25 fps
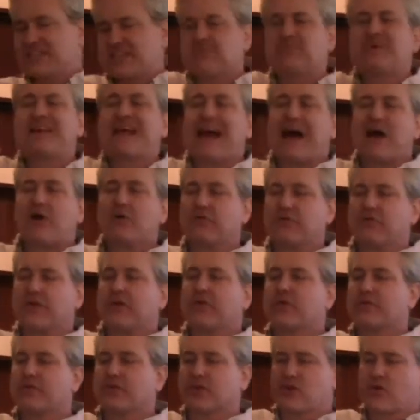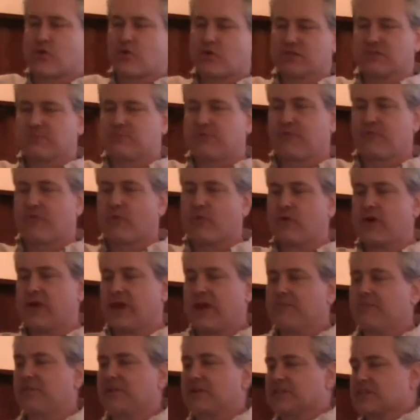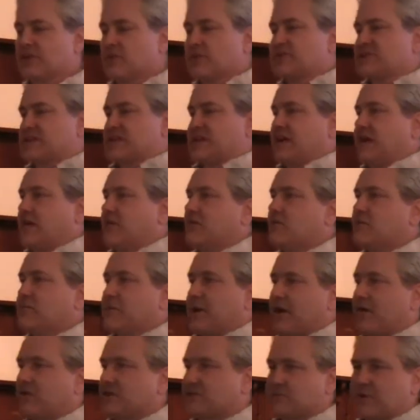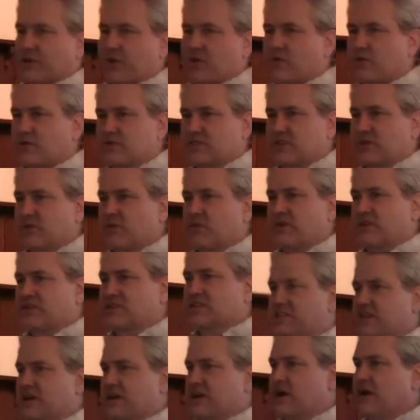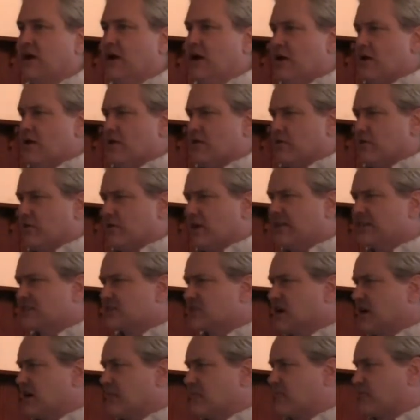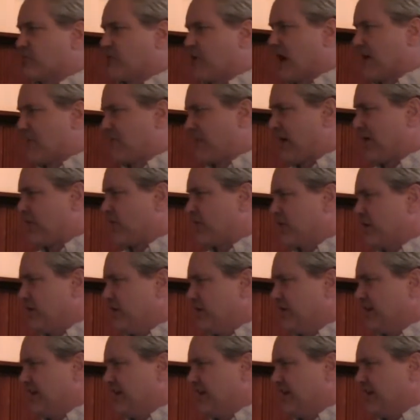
had been out there in the courts beforehand, but it's always counterbalanced by courts that want to say, "Well, that's not parody.